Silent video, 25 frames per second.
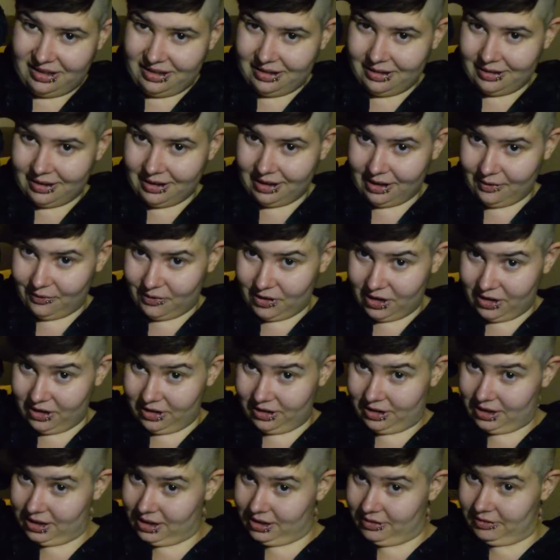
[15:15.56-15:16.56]
And if not,
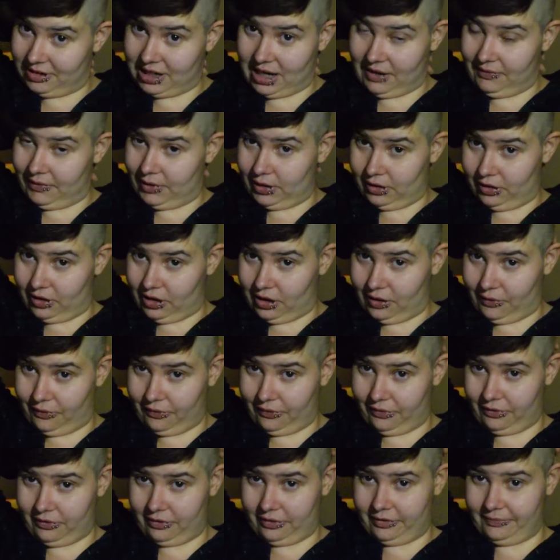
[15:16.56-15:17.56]
I'll shave it all
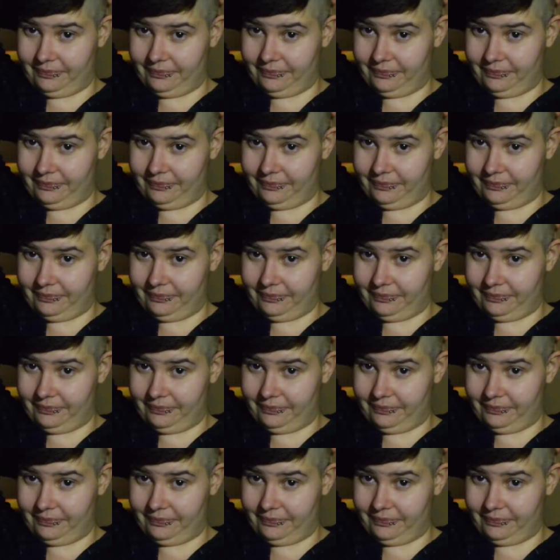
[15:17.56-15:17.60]
off.